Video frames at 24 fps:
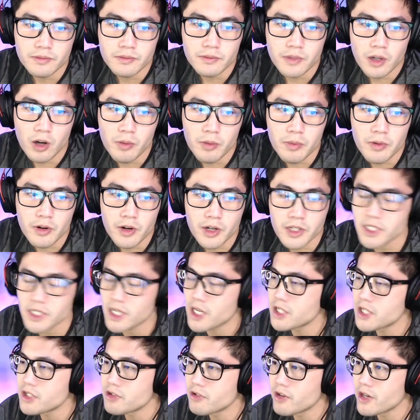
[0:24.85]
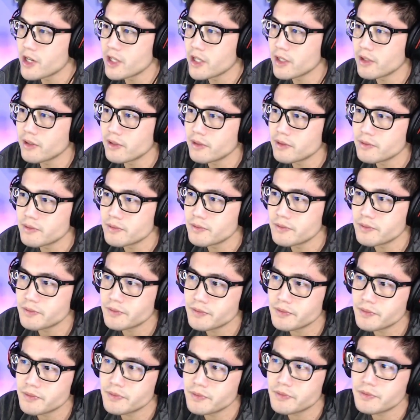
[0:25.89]
I hope you're exaggerating.
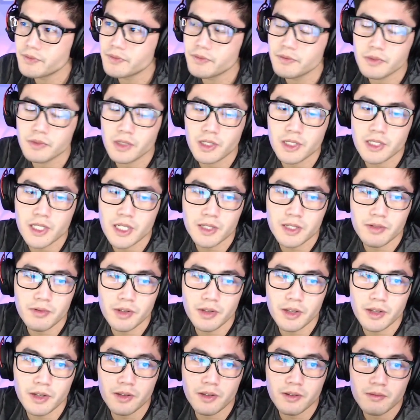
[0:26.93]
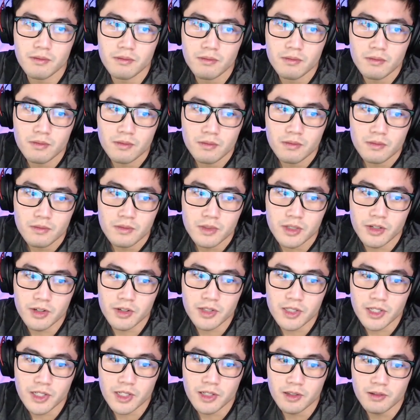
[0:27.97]
Because that's really...
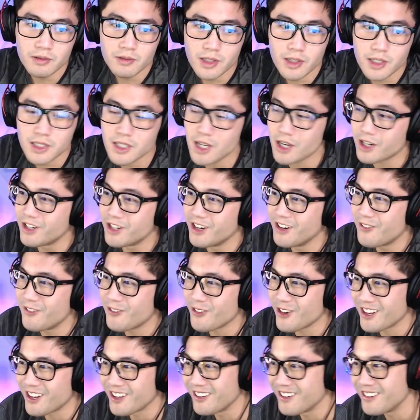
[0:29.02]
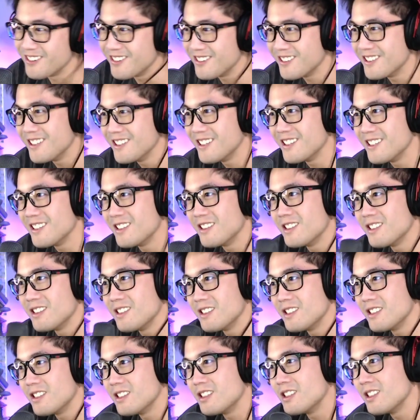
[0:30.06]
Seriously, it's not good for you.
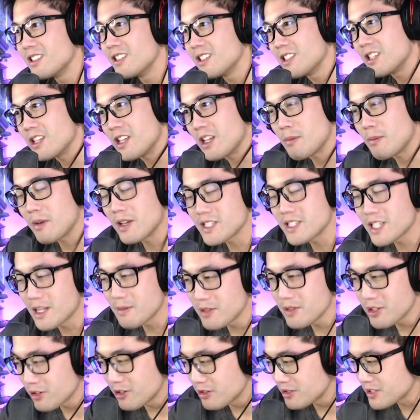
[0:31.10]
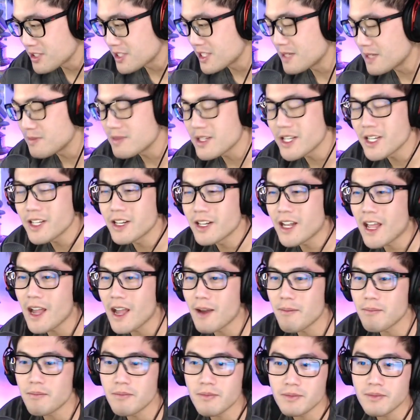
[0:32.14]
By the time you go to sleep, take a
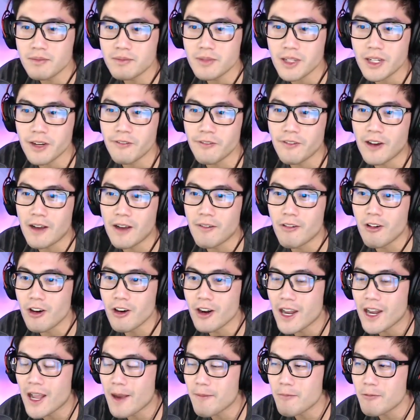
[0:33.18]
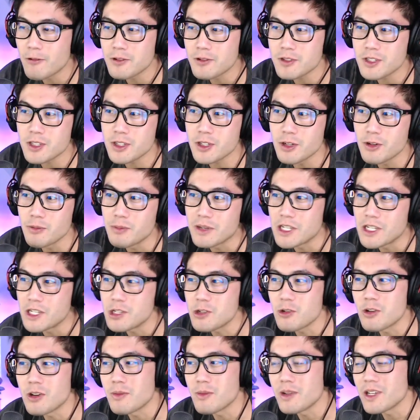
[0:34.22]
nap, take a five-hour nap, we'll still be
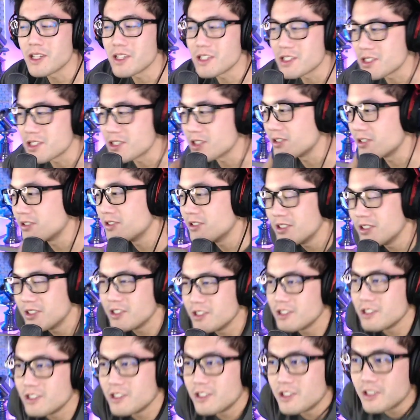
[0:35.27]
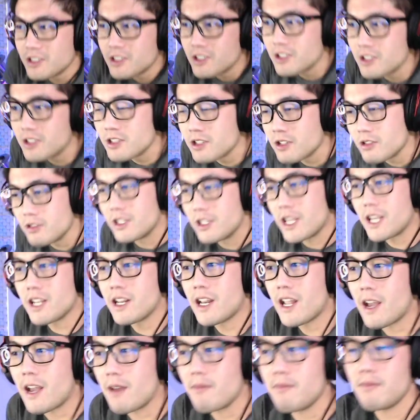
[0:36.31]
streaming. So, go take a
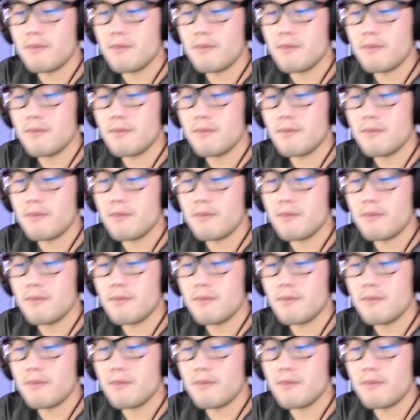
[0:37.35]
nap.